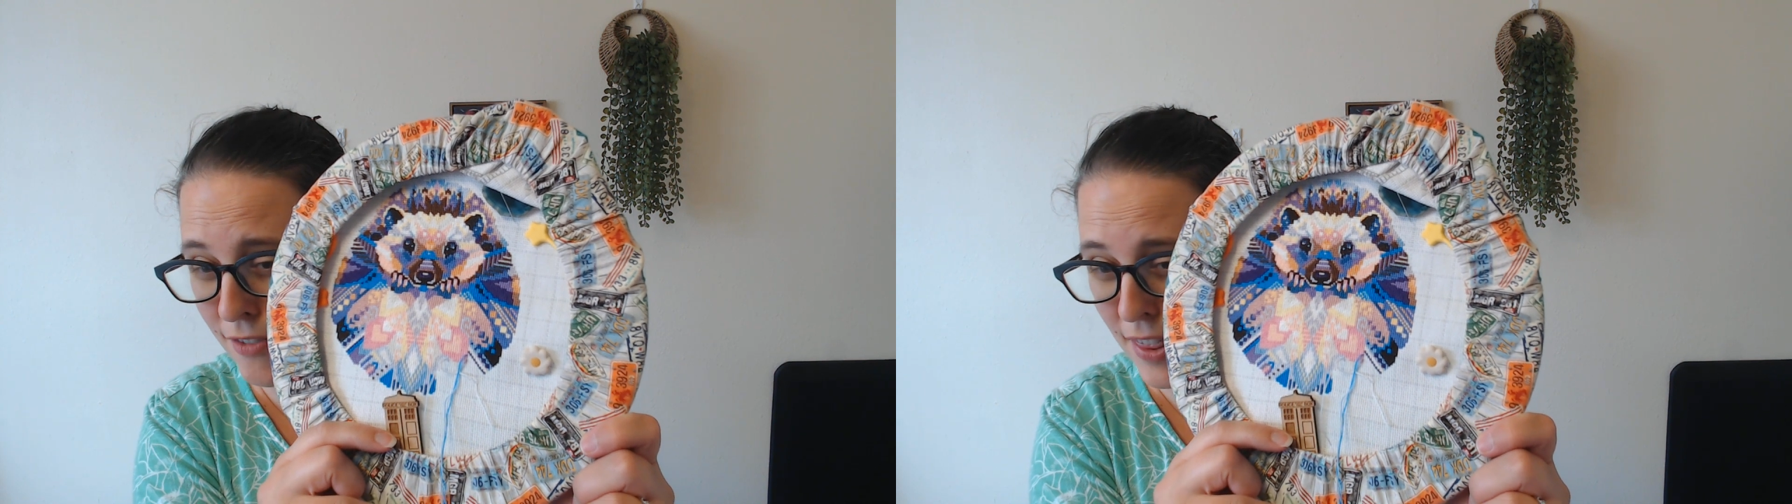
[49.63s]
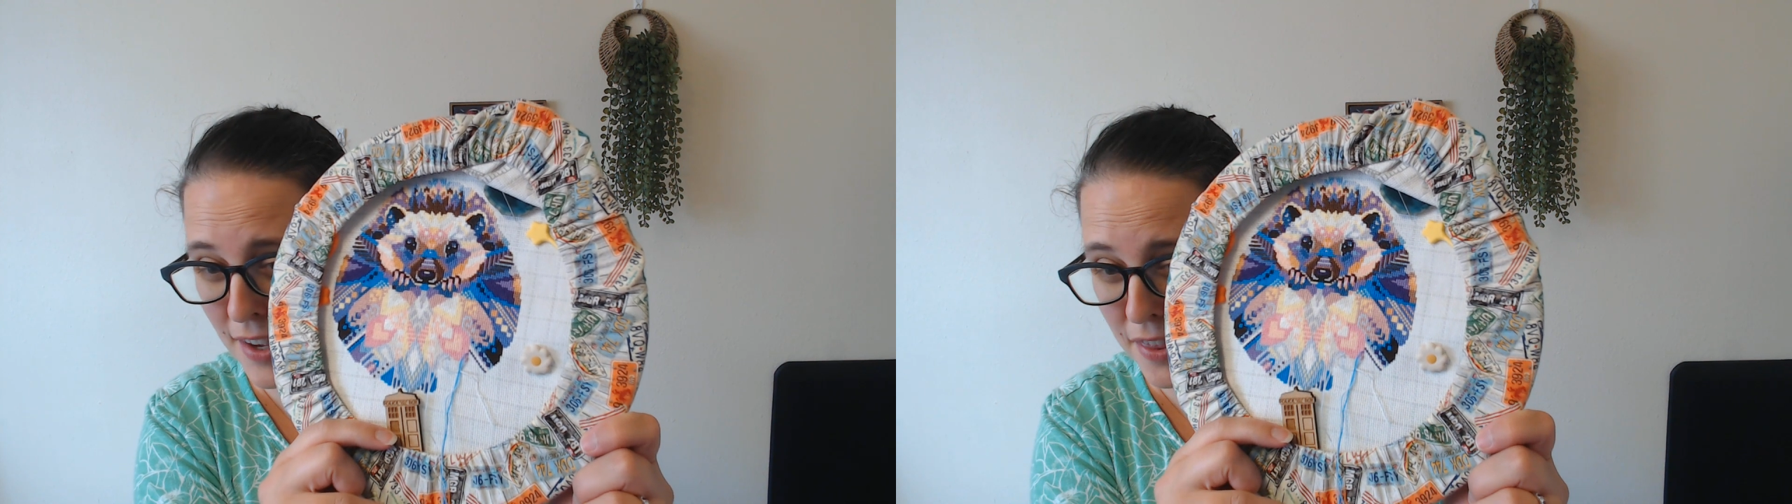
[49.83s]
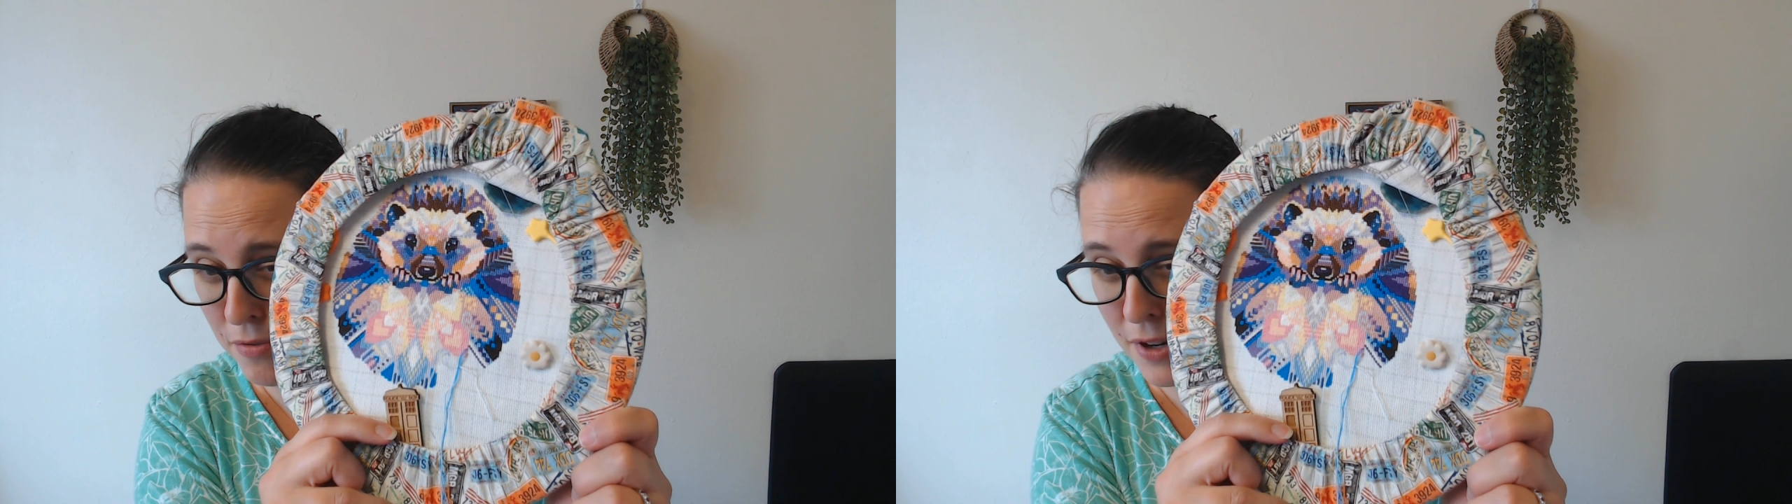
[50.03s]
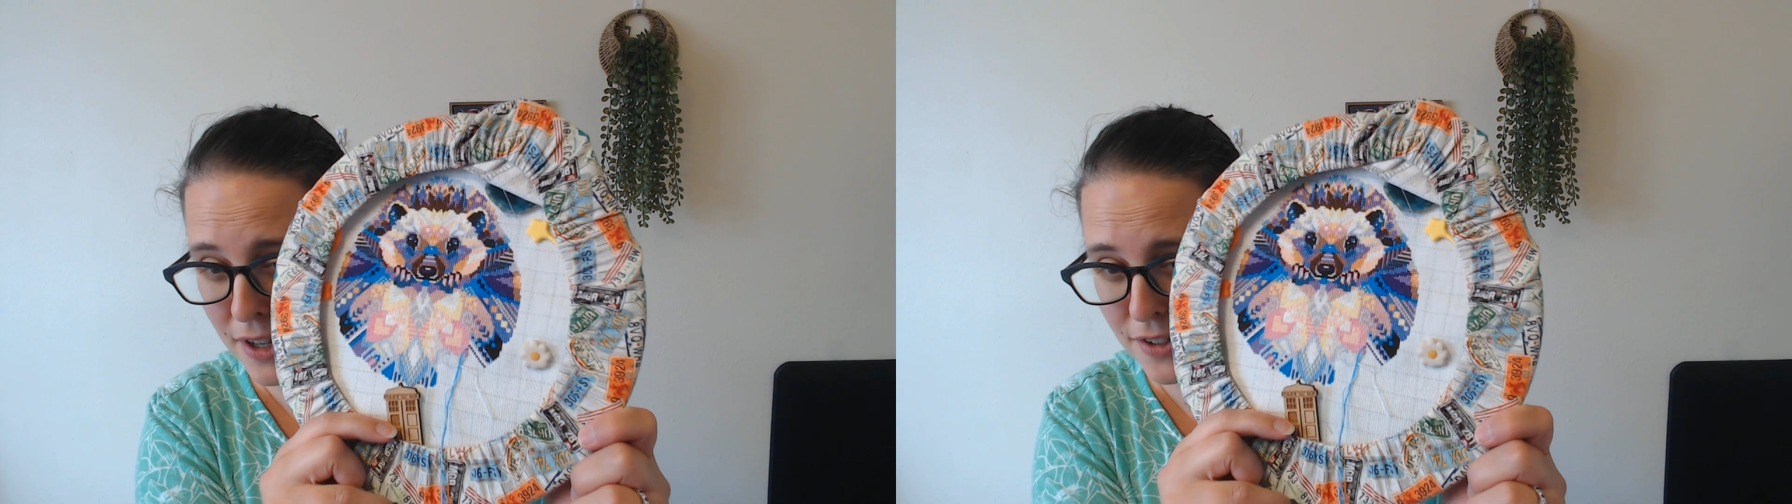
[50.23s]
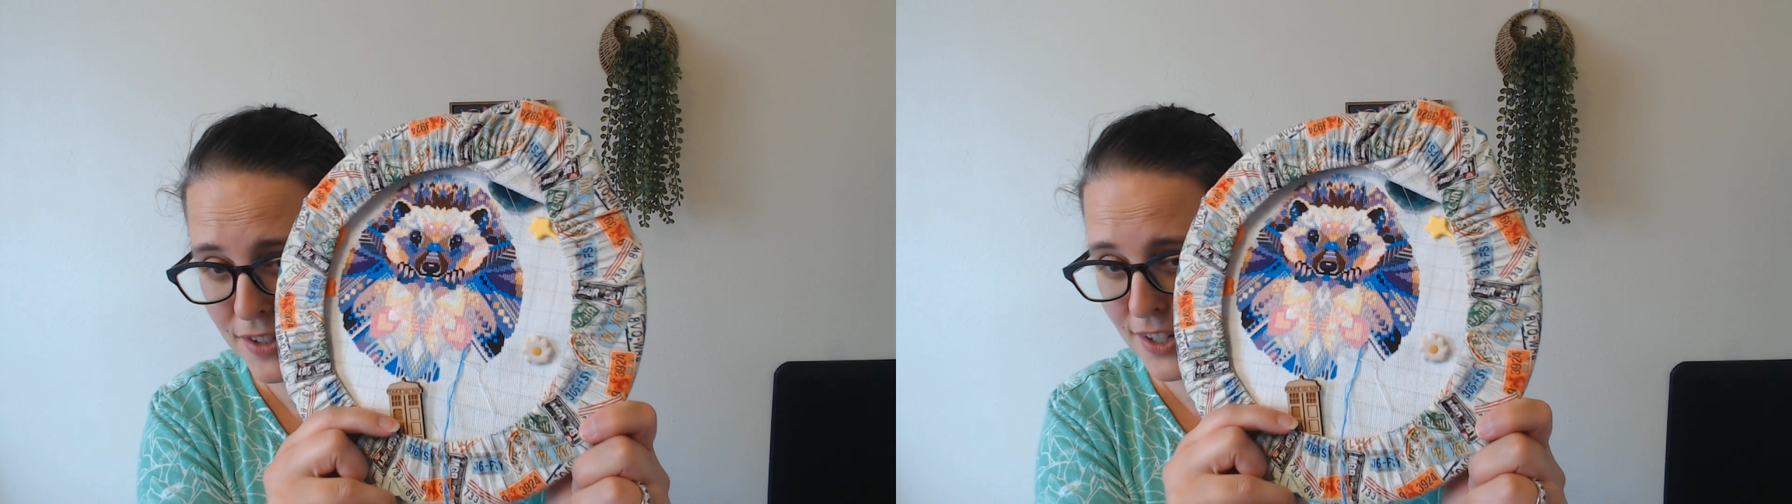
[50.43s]
I think,
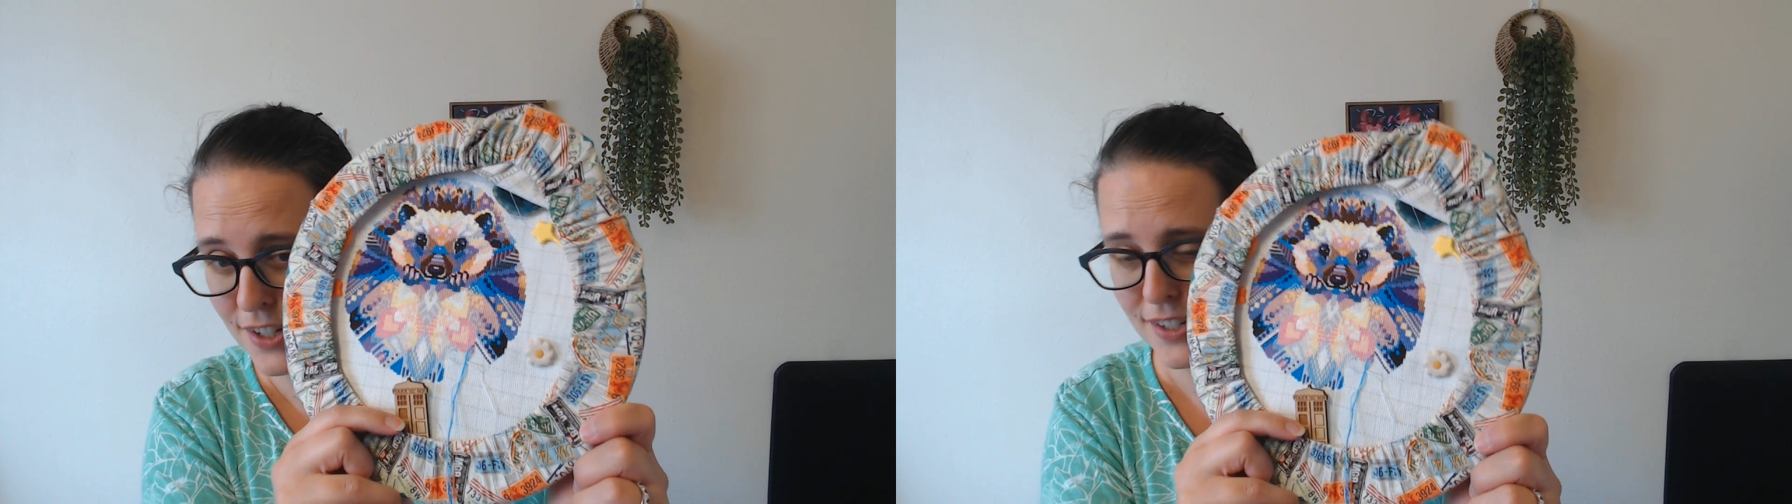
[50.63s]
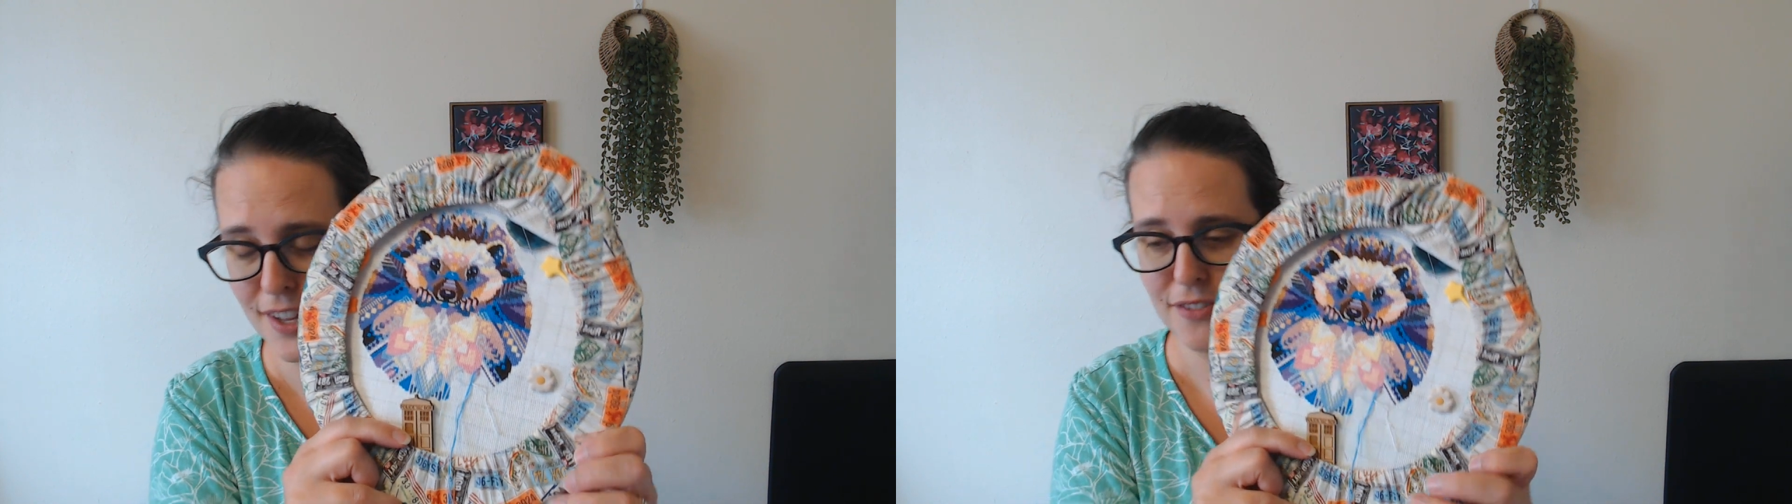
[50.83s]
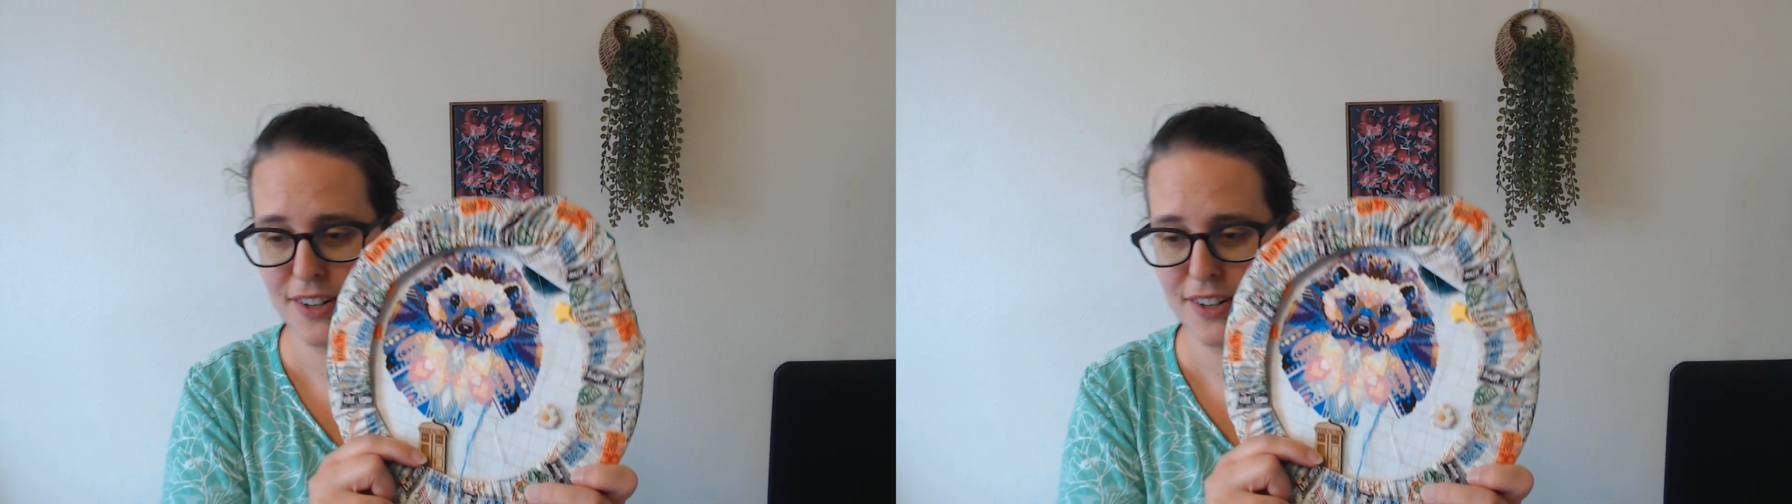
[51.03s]
300 stitches left.